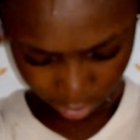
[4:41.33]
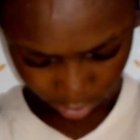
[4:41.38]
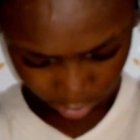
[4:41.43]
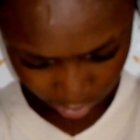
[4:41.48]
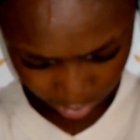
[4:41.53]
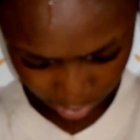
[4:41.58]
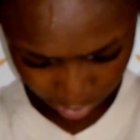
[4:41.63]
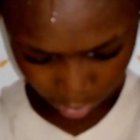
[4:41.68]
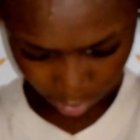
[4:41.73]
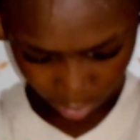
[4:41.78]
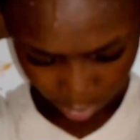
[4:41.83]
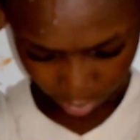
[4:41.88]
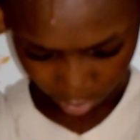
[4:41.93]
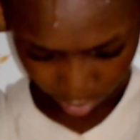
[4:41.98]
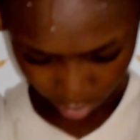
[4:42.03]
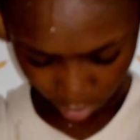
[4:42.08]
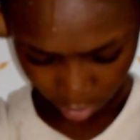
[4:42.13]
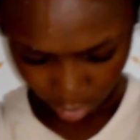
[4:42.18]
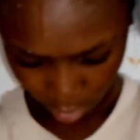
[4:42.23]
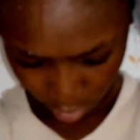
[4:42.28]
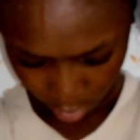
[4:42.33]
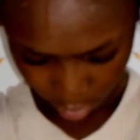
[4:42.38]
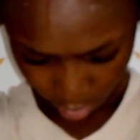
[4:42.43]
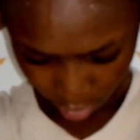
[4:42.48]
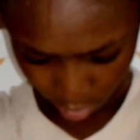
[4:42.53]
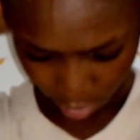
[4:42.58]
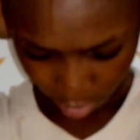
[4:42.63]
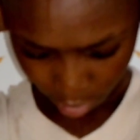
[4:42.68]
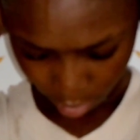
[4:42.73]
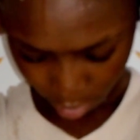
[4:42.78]
I left this in
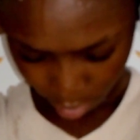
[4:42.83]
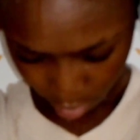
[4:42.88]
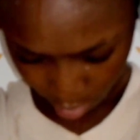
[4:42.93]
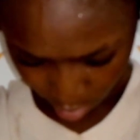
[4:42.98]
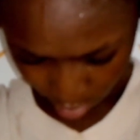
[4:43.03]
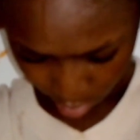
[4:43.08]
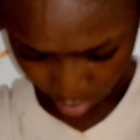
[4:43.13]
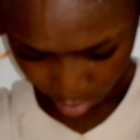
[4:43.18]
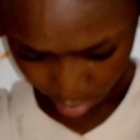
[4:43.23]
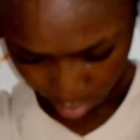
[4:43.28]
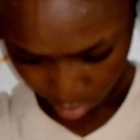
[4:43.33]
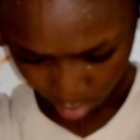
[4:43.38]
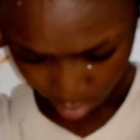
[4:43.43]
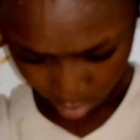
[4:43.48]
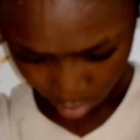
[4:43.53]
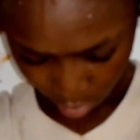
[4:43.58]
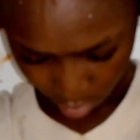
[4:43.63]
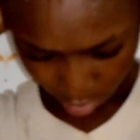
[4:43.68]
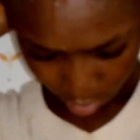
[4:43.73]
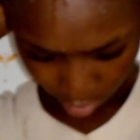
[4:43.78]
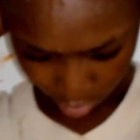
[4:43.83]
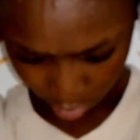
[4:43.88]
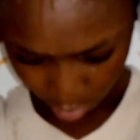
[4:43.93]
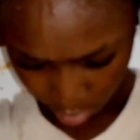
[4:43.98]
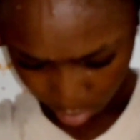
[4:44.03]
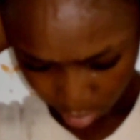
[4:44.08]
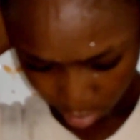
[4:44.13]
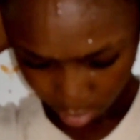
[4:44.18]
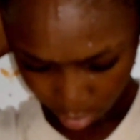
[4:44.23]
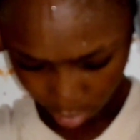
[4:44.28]
for 30 minutes,
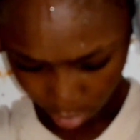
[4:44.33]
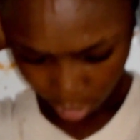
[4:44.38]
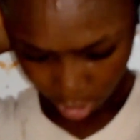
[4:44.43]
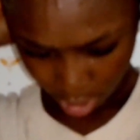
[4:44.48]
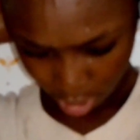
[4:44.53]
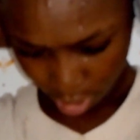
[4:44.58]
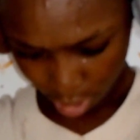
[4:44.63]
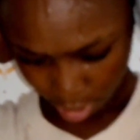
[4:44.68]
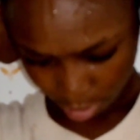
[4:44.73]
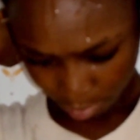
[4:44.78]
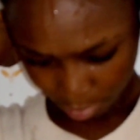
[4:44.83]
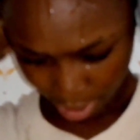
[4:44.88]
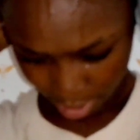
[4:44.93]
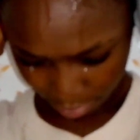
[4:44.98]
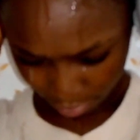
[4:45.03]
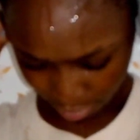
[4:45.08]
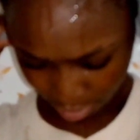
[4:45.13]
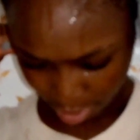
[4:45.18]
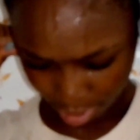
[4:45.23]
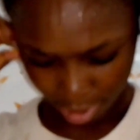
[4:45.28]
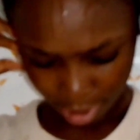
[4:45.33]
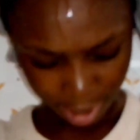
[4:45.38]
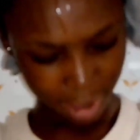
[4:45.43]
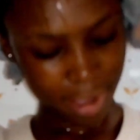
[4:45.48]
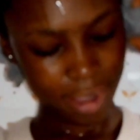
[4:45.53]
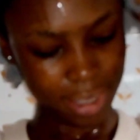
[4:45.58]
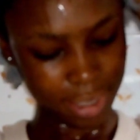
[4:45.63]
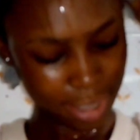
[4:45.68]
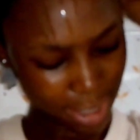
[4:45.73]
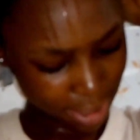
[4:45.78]
but the range of time is
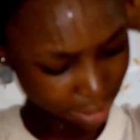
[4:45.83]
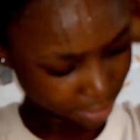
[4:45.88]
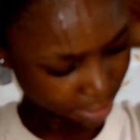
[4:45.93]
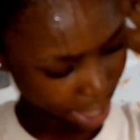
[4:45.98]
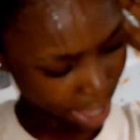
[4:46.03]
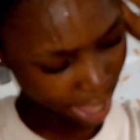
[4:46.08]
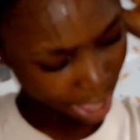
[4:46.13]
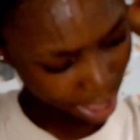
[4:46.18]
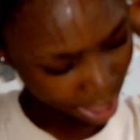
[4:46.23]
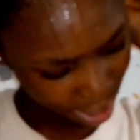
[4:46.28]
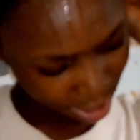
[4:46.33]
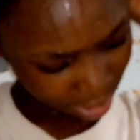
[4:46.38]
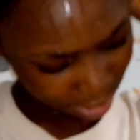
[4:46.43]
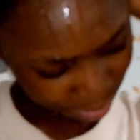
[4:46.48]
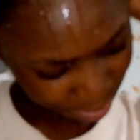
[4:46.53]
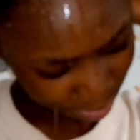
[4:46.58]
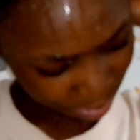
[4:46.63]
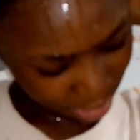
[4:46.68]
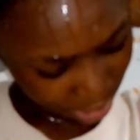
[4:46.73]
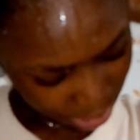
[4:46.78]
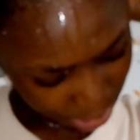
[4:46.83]
20 to